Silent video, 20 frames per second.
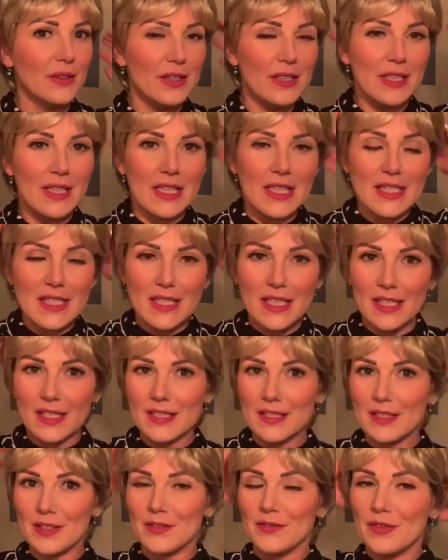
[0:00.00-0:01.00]
It's
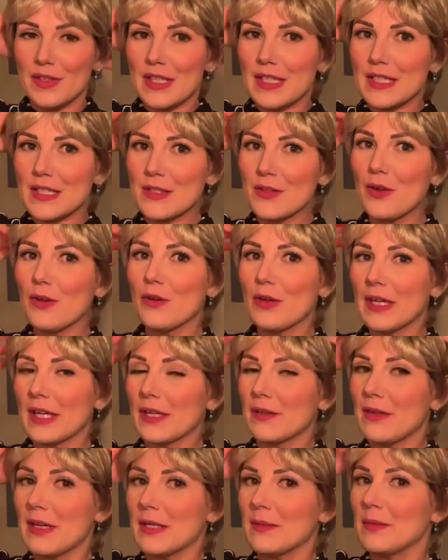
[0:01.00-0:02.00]
kind of, it's not
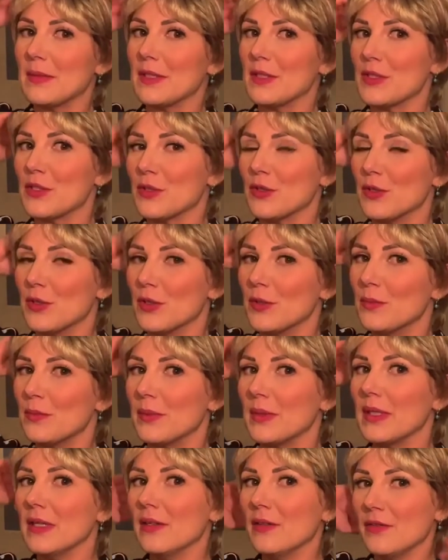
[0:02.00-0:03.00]
incredibly short,
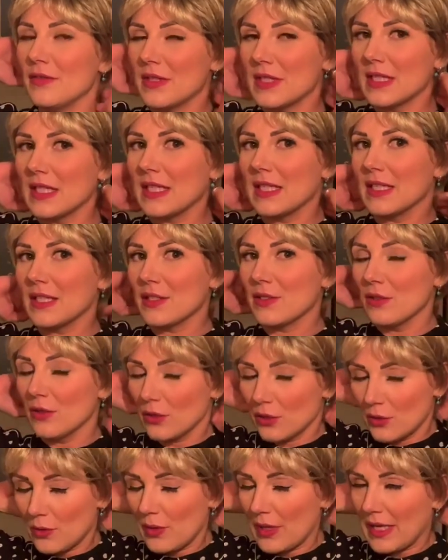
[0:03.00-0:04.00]
but obviously it's not
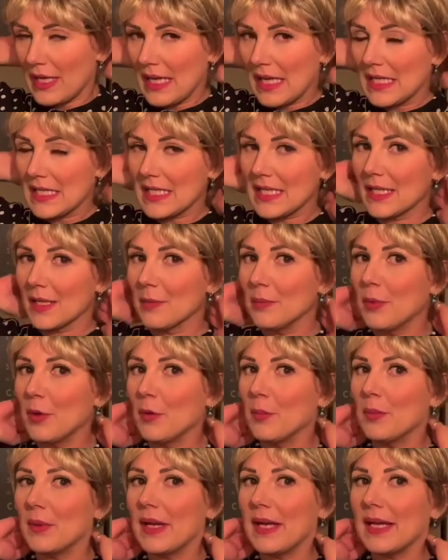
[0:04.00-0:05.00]
quite hitting a
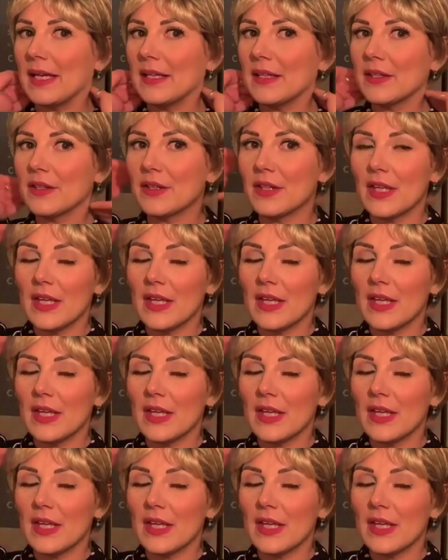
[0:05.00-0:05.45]
bob length.